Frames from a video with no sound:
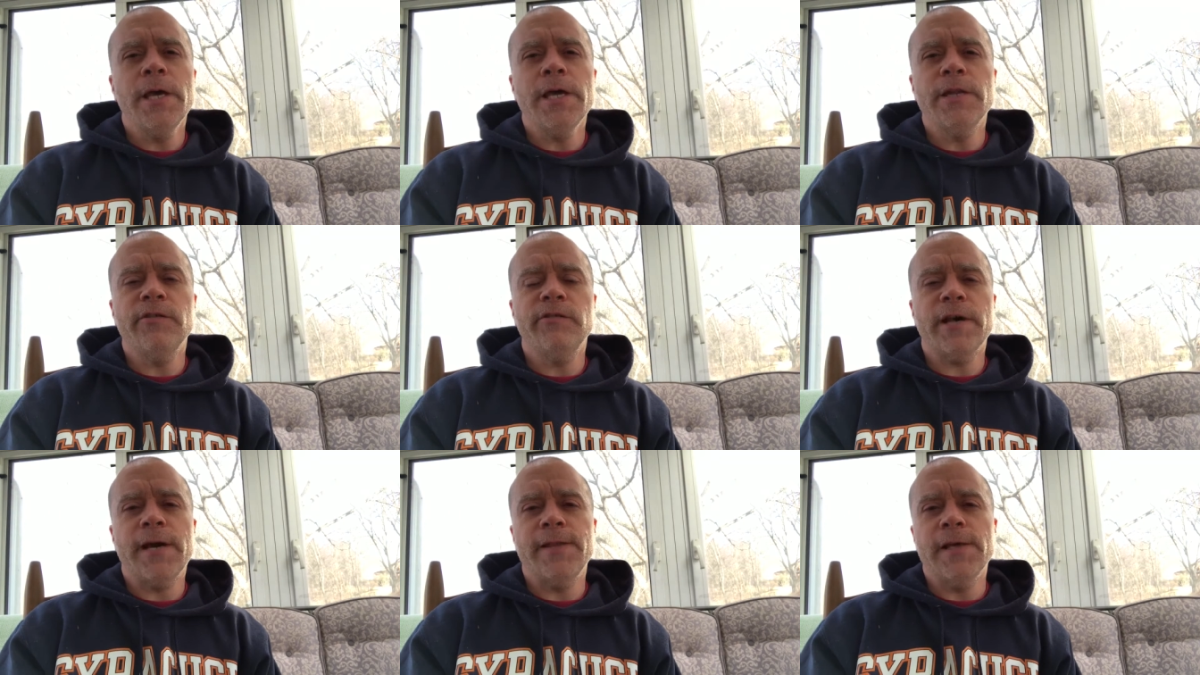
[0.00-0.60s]
and
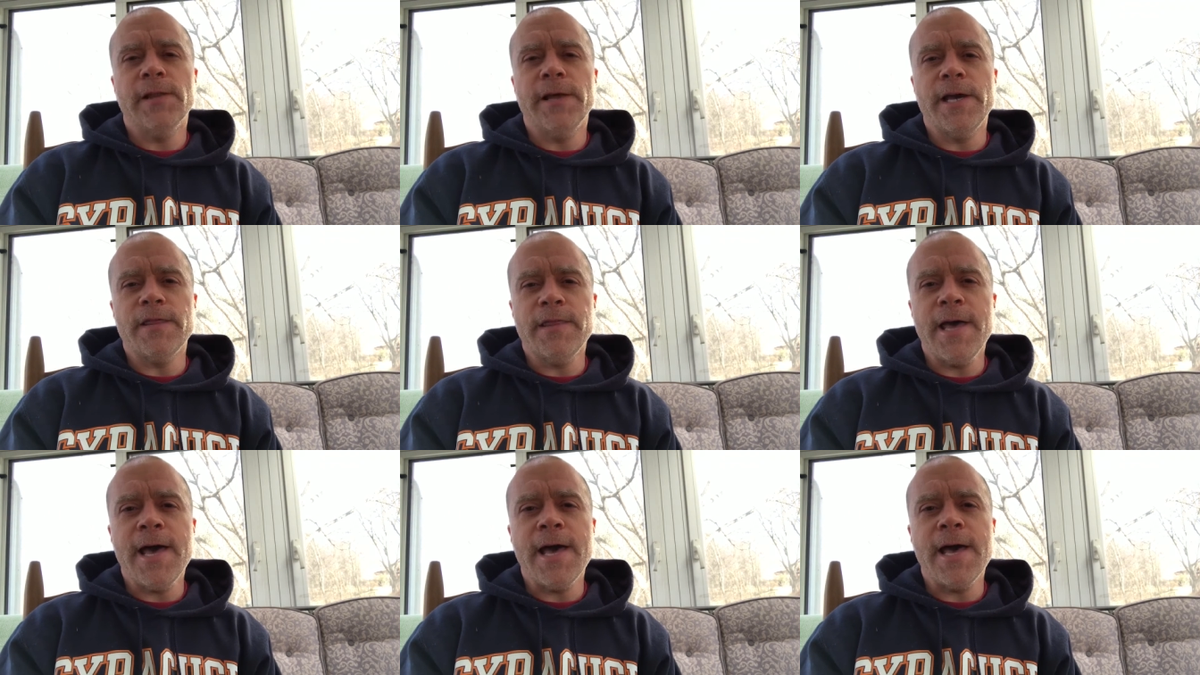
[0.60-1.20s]
decide they
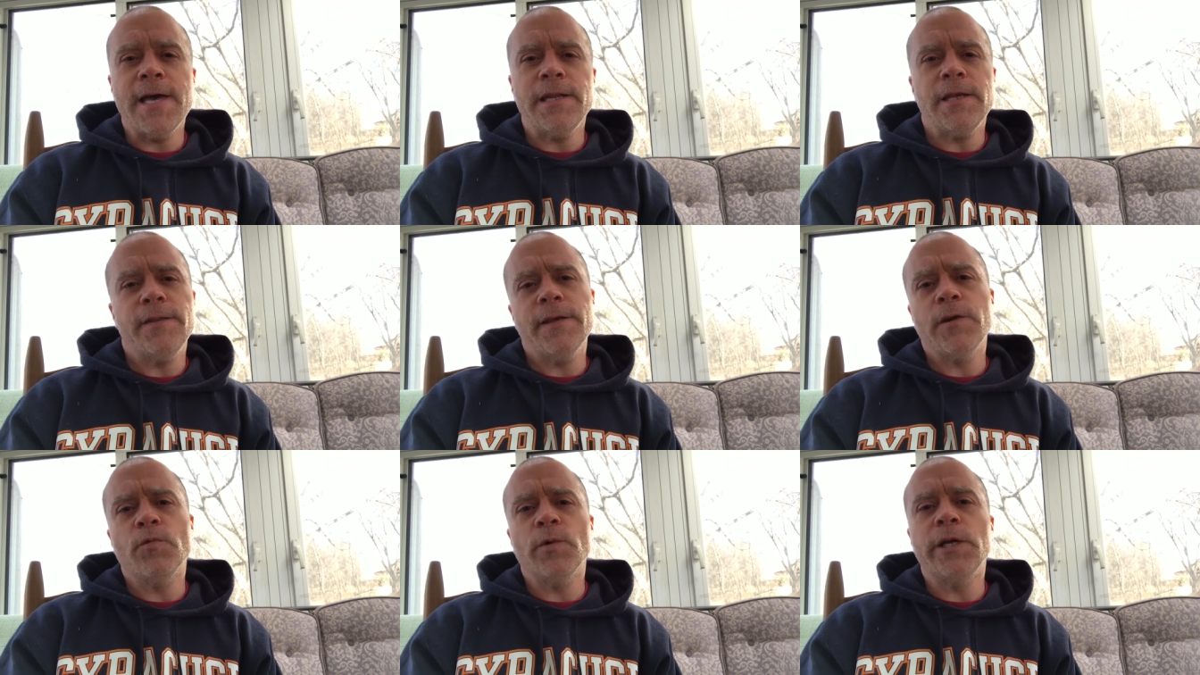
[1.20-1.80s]
like that
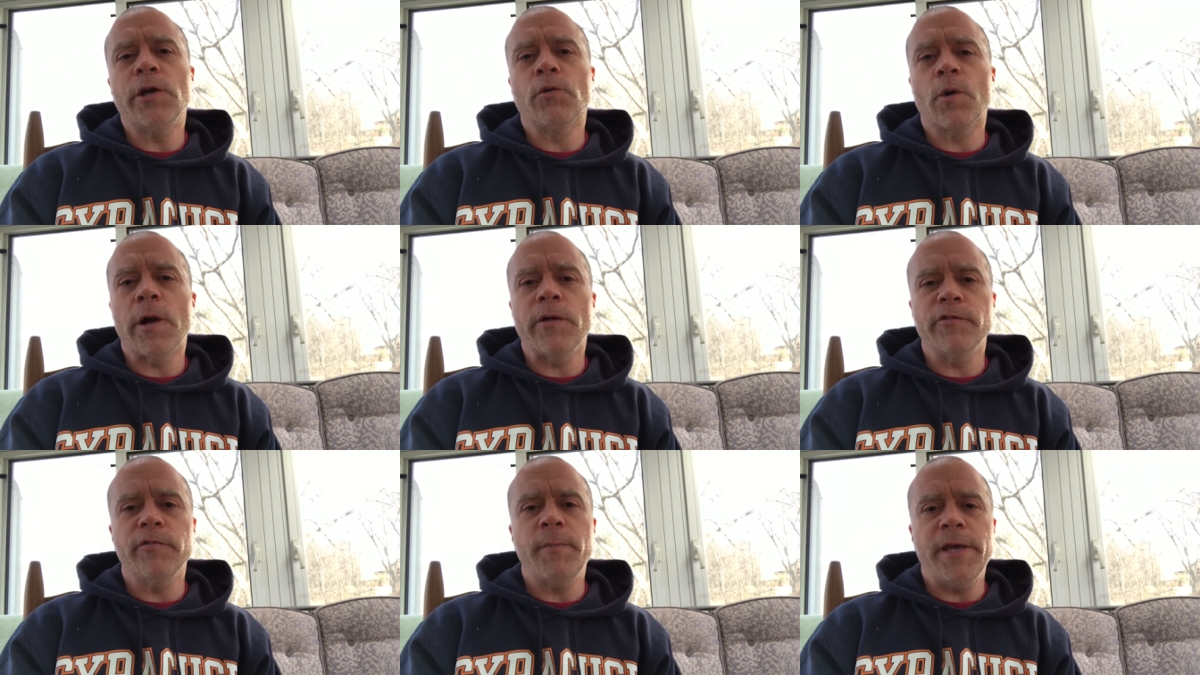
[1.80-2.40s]
and then read
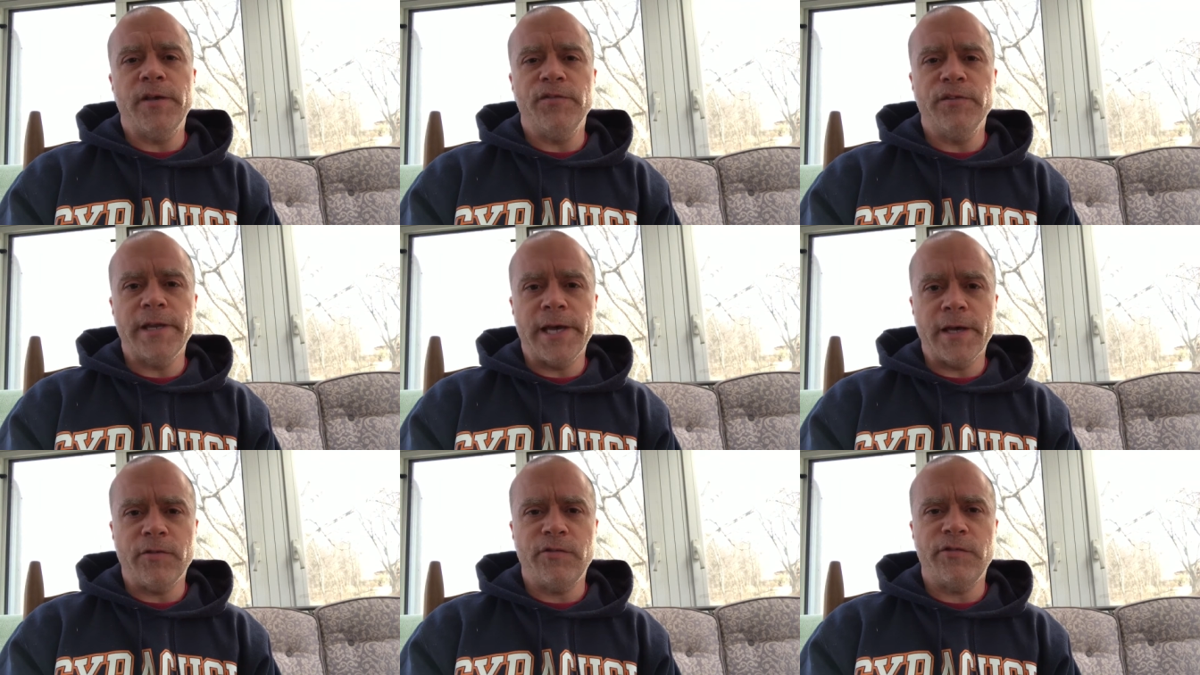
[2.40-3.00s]
Crawl Space
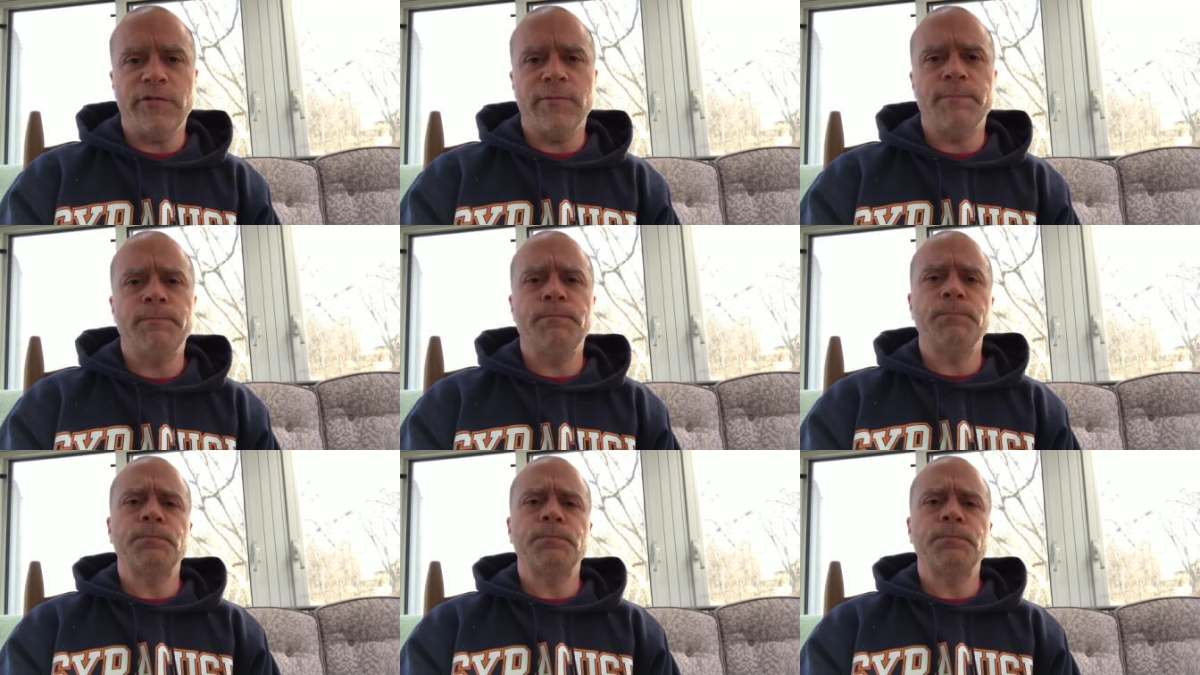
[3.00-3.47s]
next.